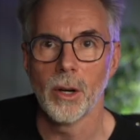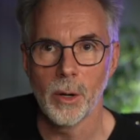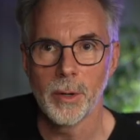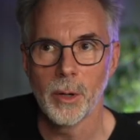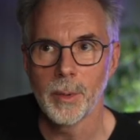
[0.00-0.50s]

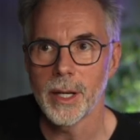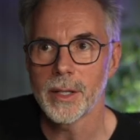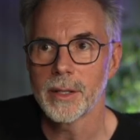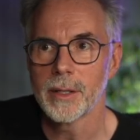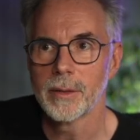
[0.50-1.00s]
Open
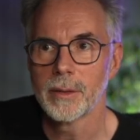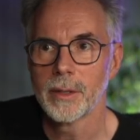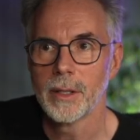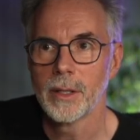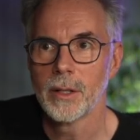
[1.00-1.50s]
OBS,
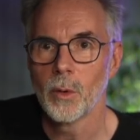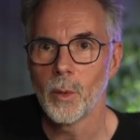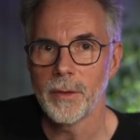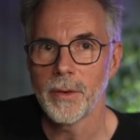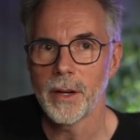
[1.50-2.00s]

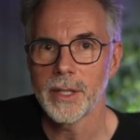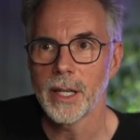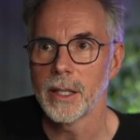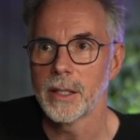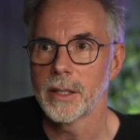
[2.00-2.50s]
wait 5
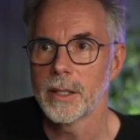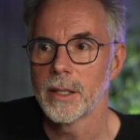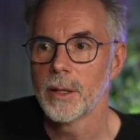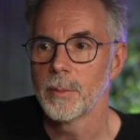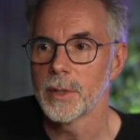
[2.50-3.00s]
seconds,
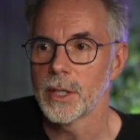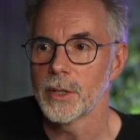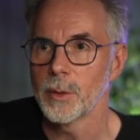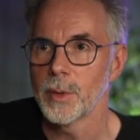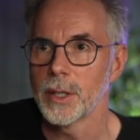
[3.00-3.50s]

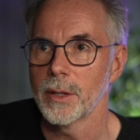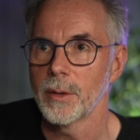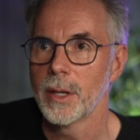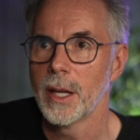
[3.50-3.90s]
position the window.